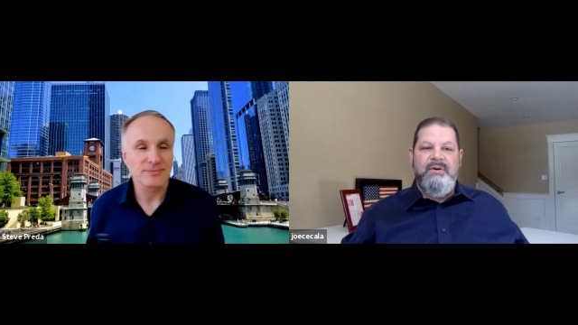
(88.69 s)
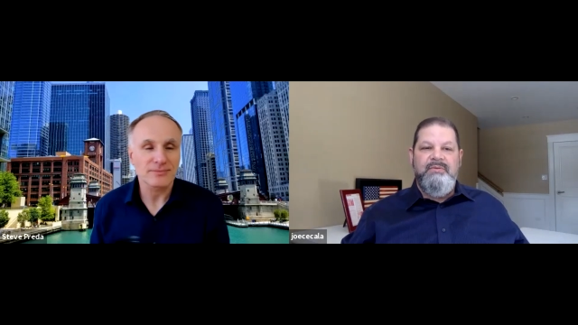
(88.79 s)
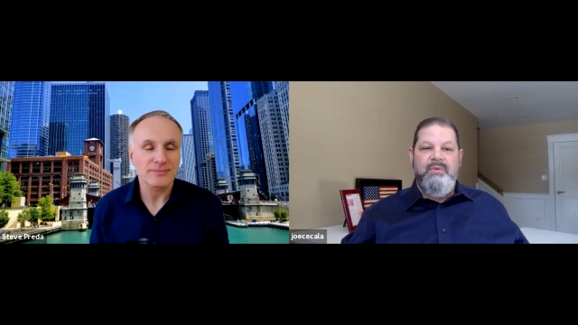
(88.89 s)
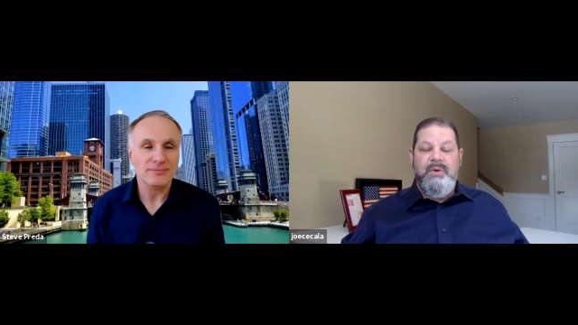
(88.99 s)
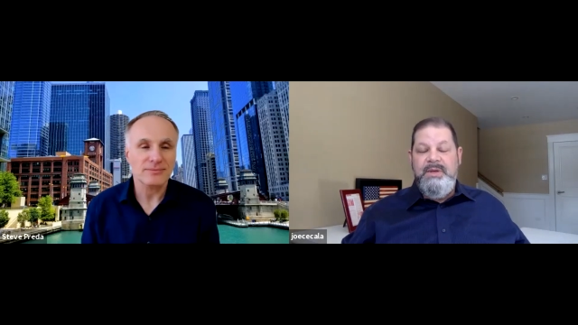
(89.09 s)

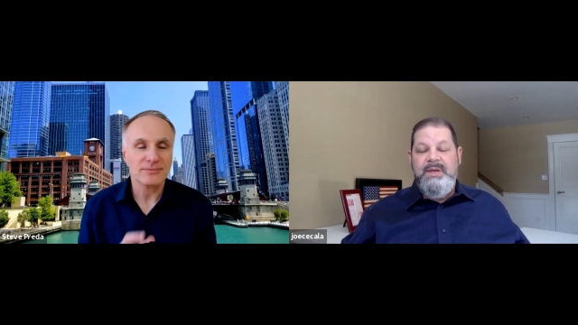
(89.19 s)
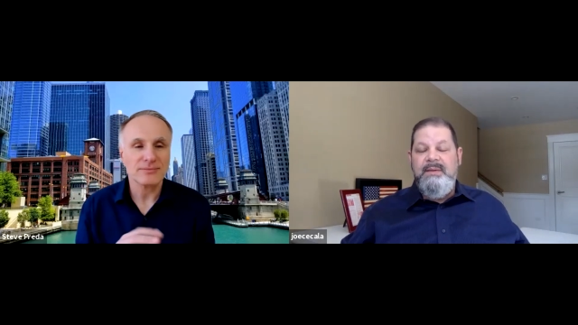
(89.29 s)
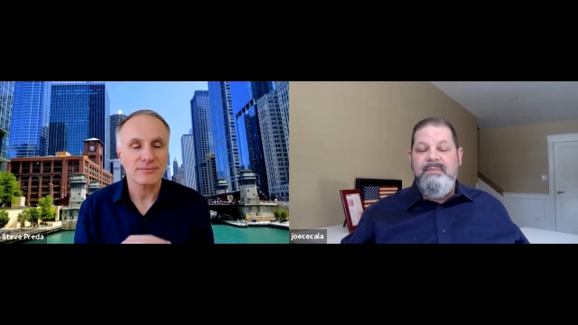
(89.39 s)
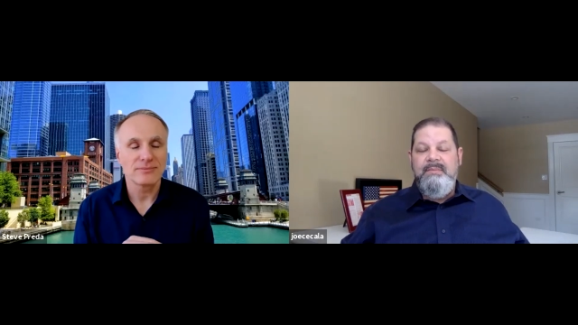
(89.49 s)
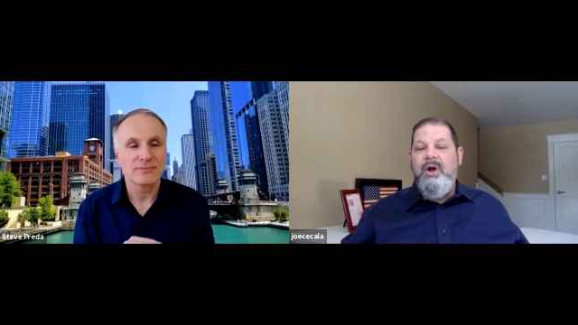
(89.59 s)
Speaker 1: of what
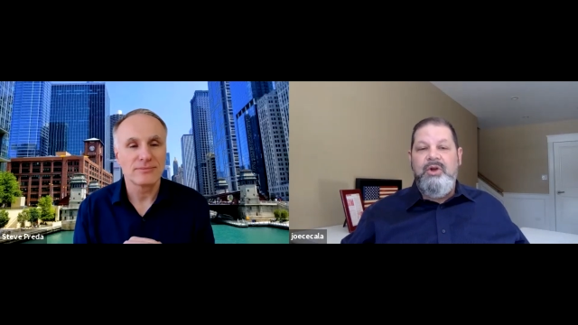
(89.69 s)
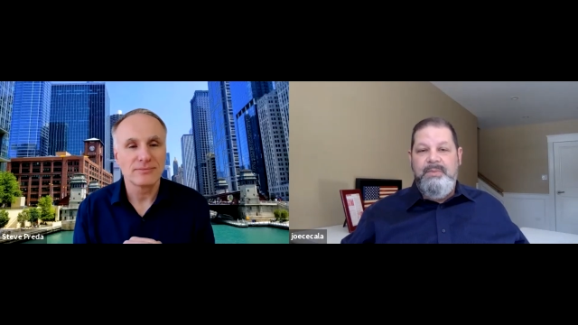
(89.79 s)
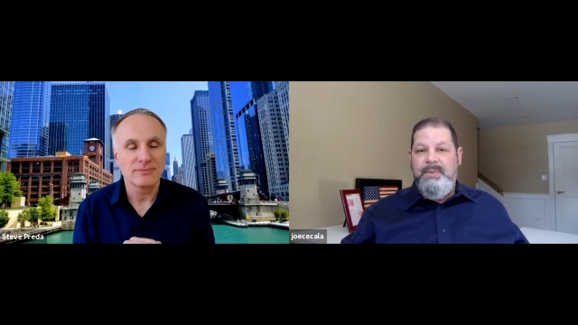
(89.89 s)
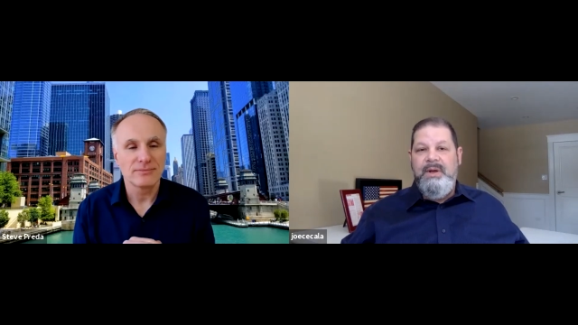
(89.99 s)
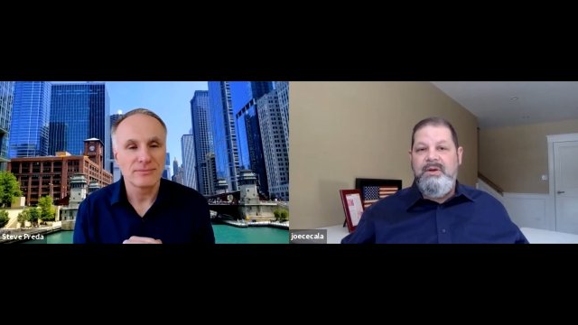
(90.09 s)
became
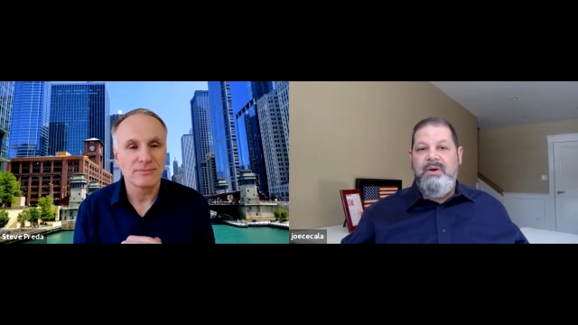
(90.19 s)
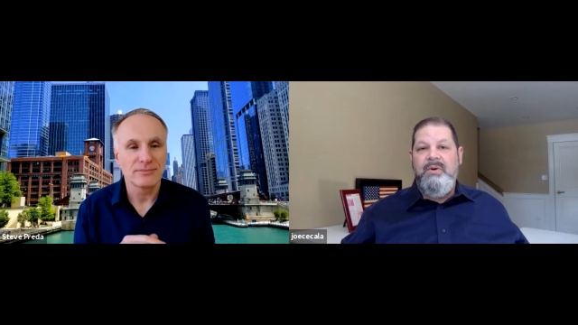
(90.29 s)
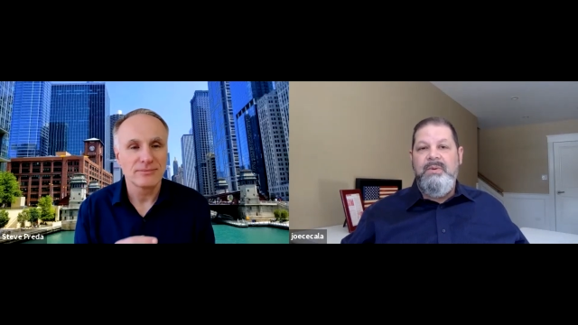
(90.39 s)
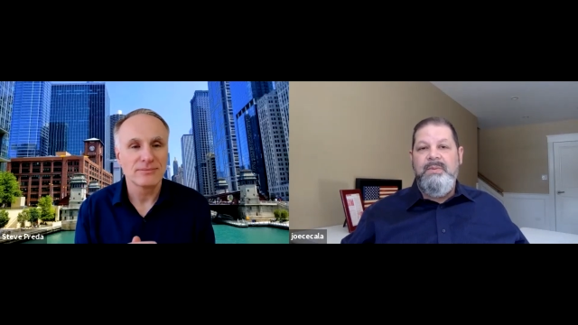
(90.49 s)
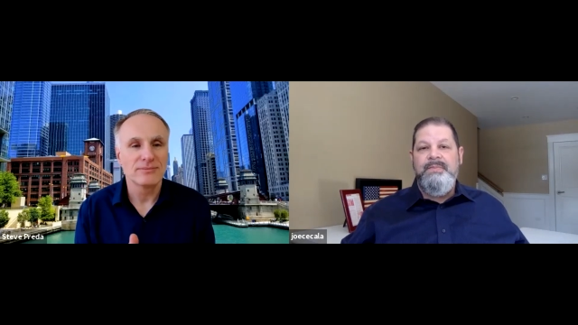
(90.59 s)
Archipelago.